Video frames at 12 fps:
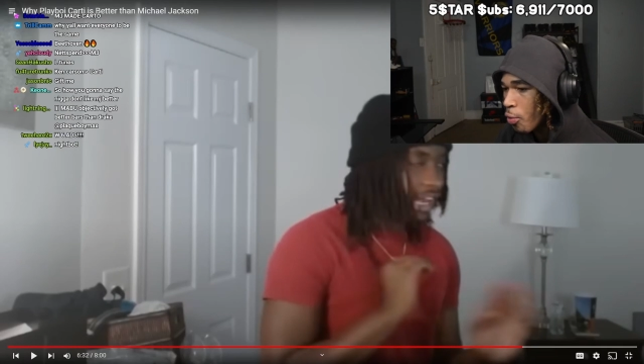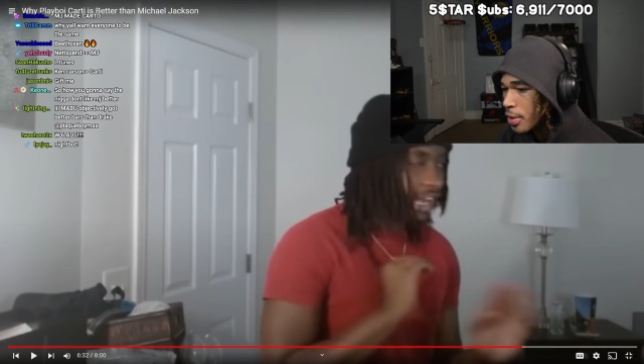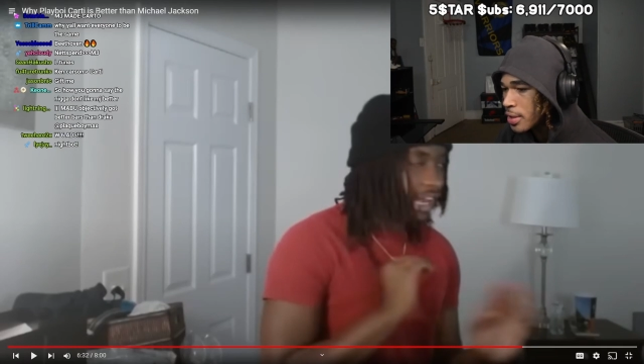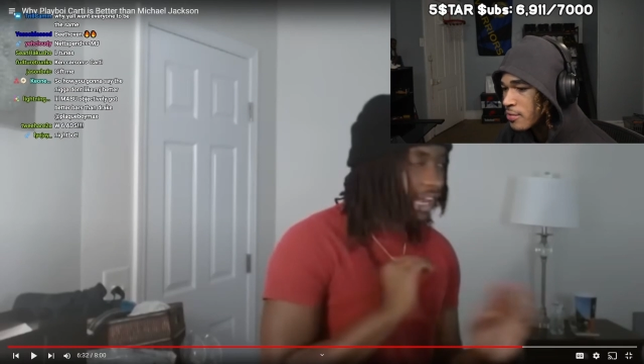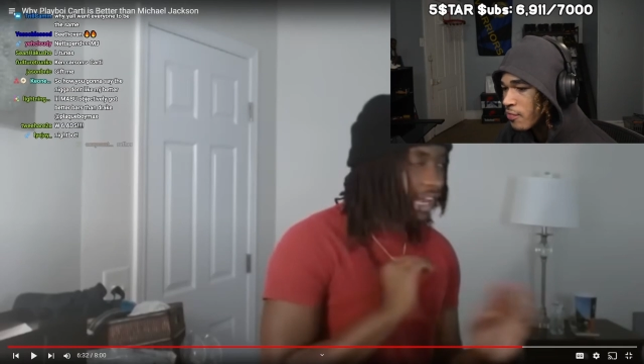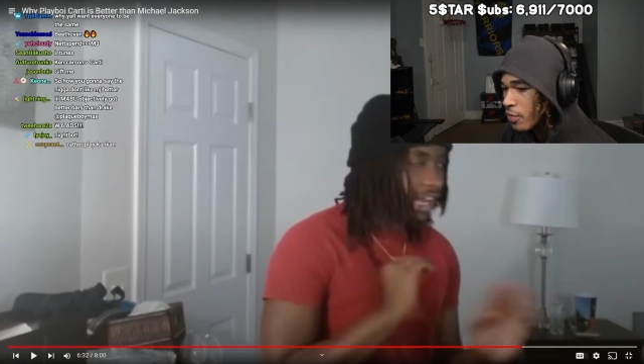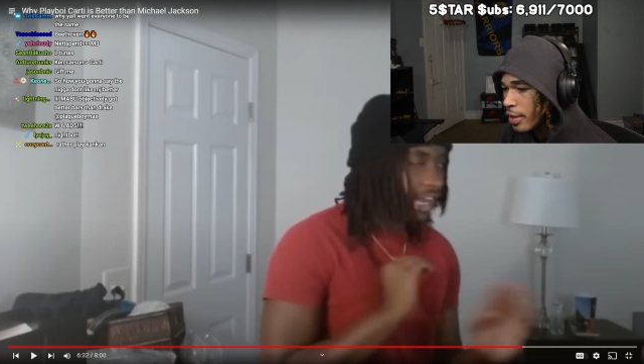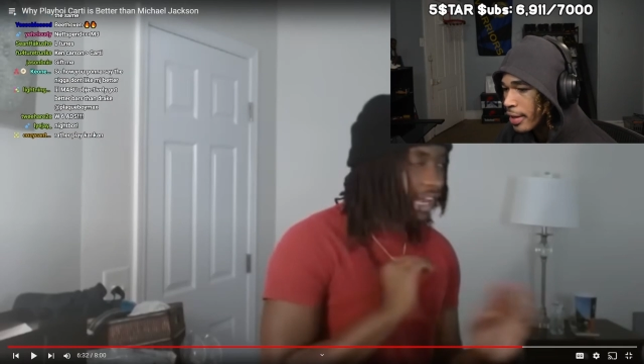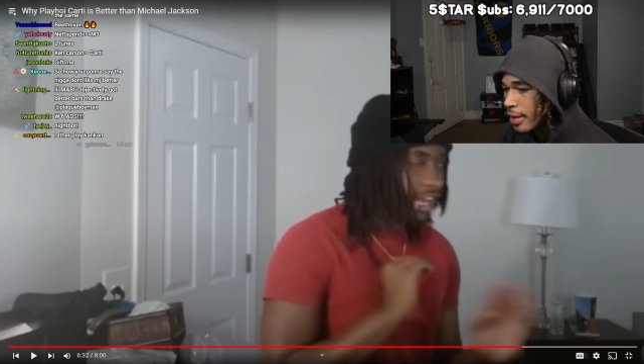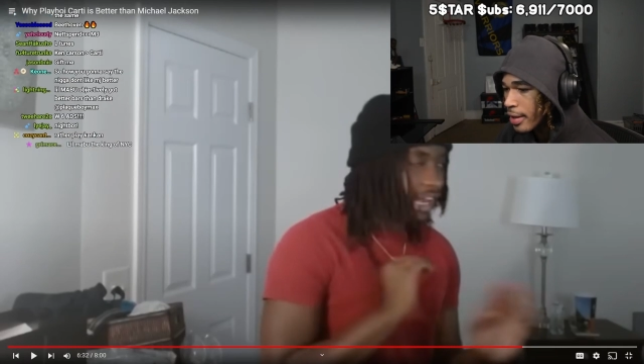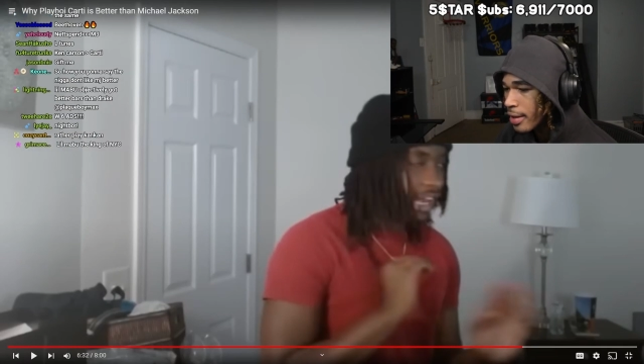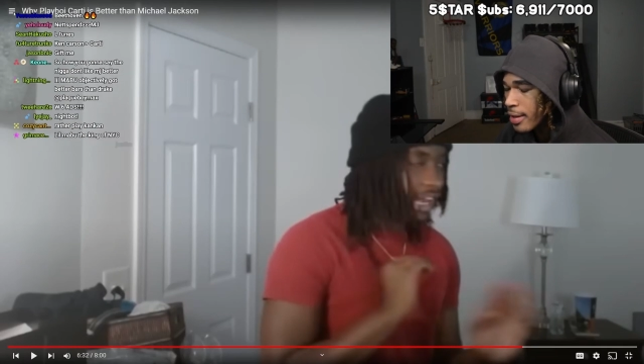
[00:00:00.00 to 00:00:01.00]
as
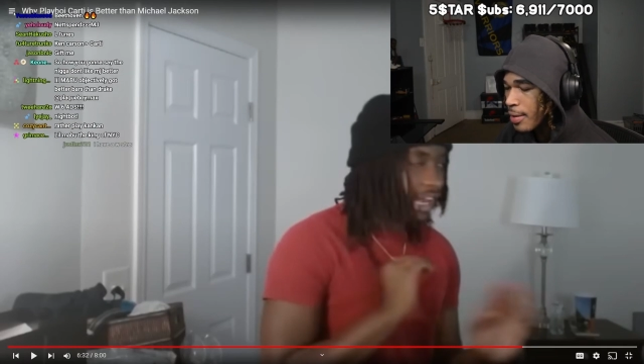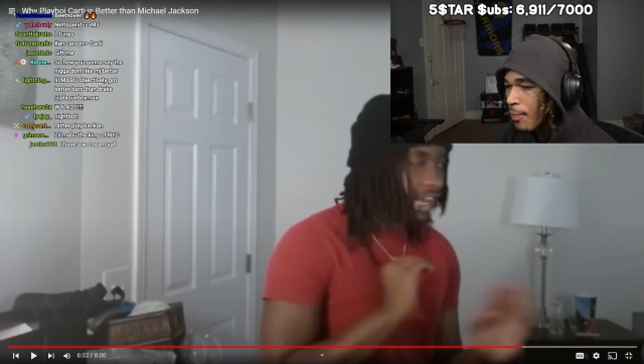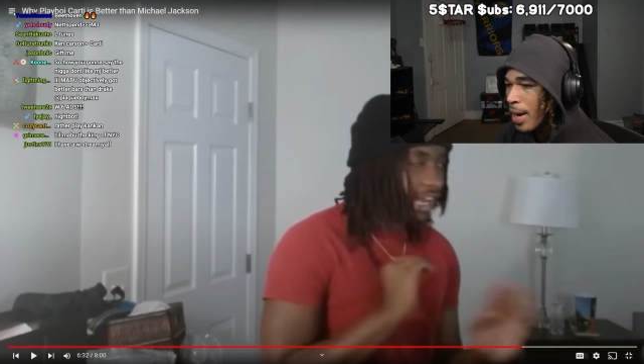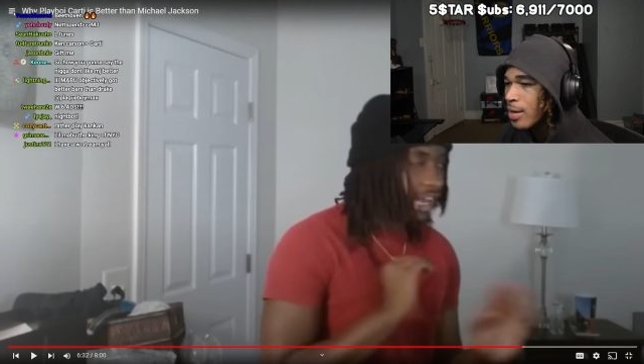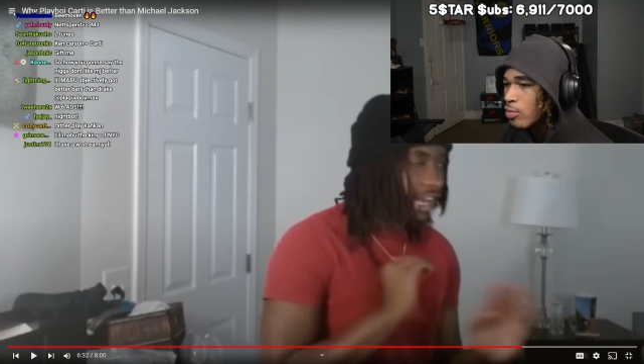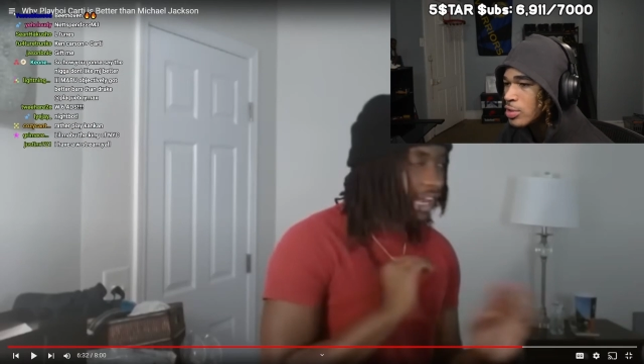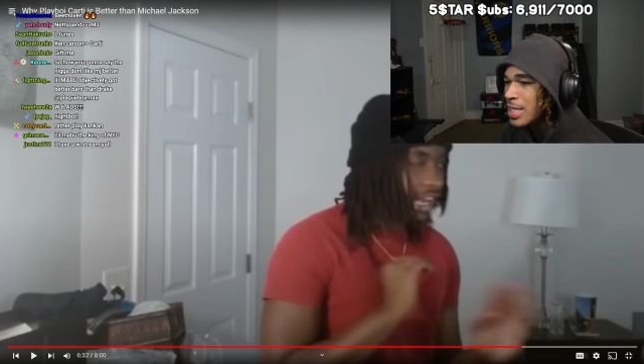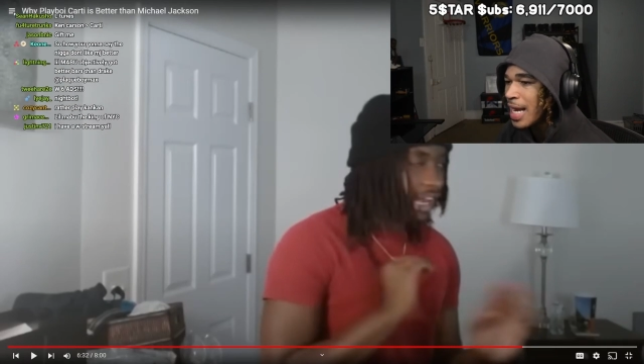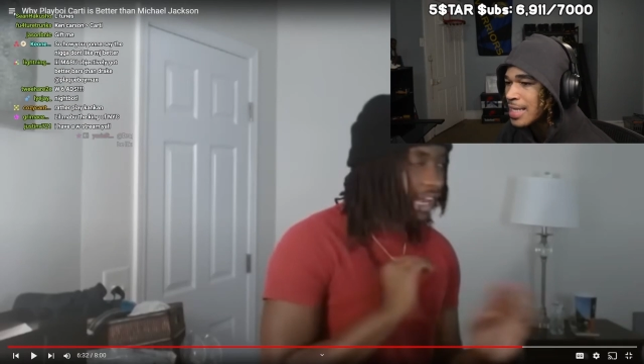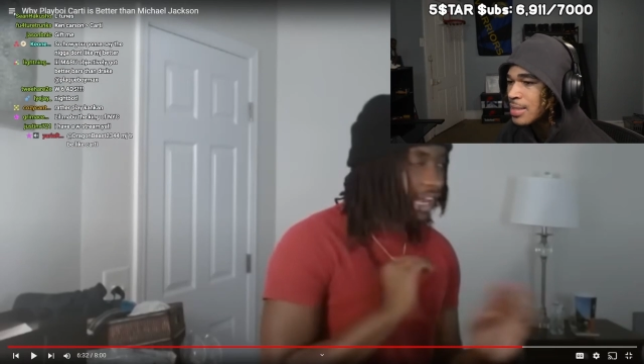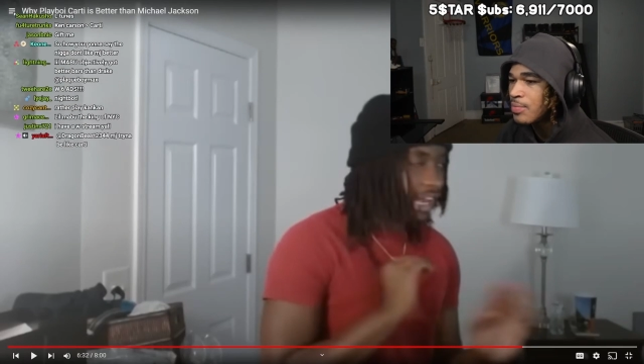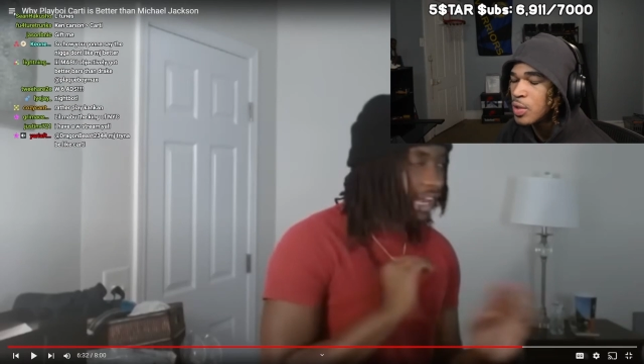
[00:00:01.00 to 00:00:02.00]
fuck. Michael
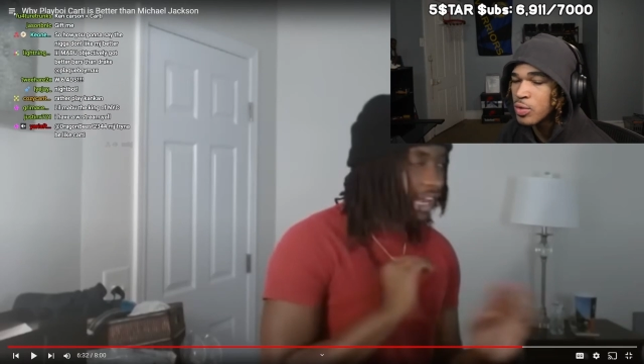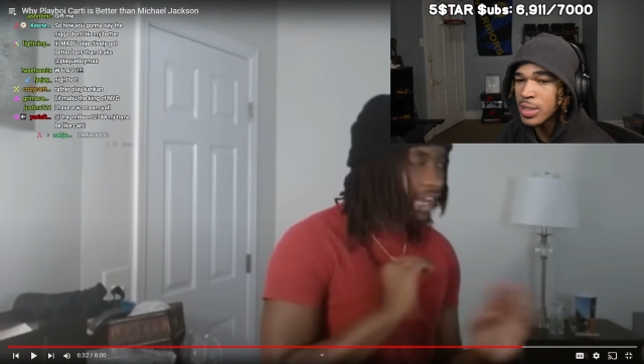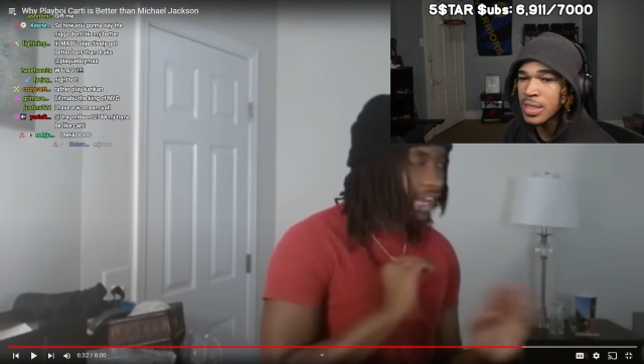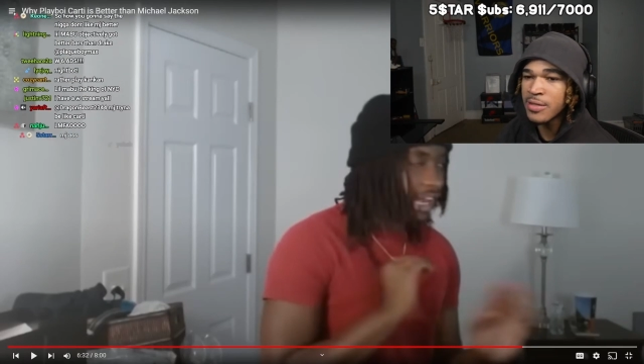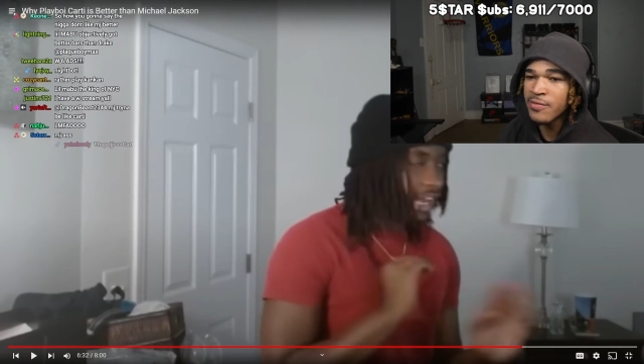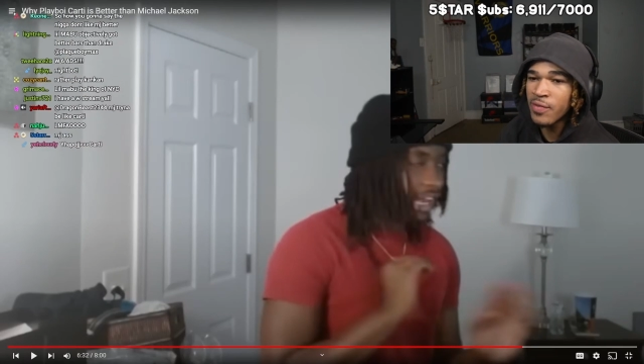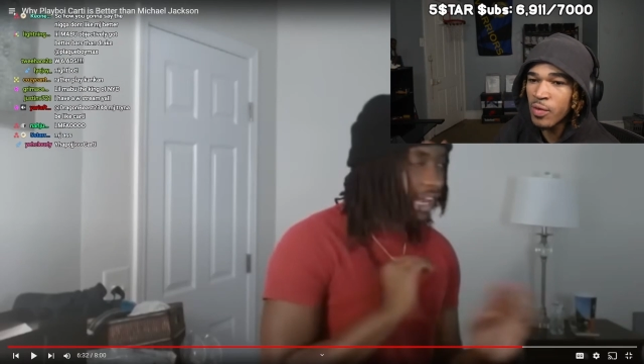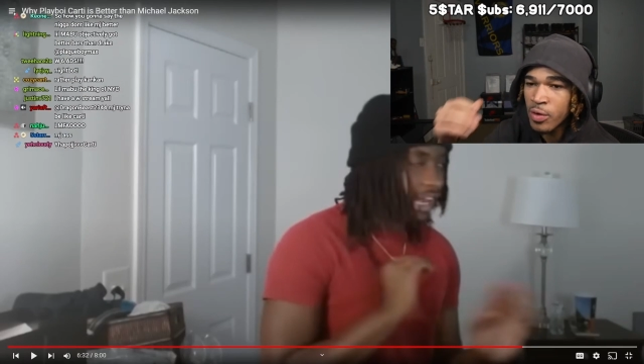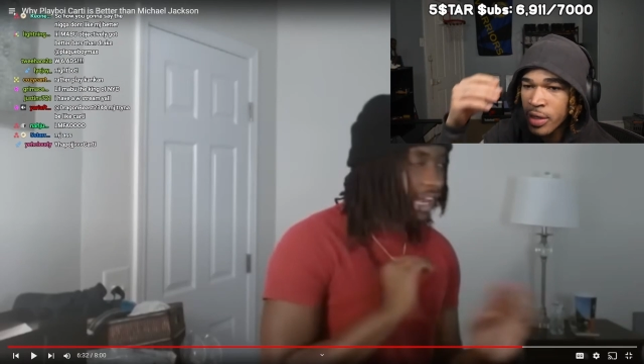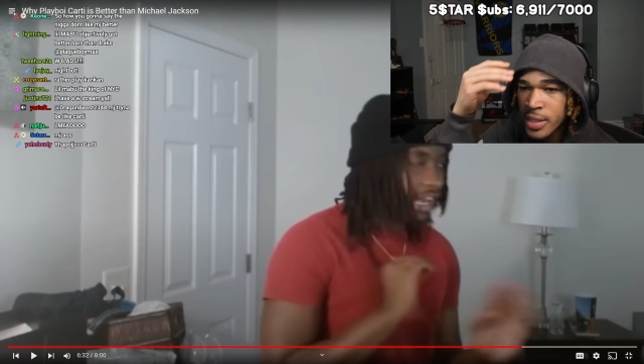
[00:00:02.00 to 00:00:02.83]
Jackson music is forty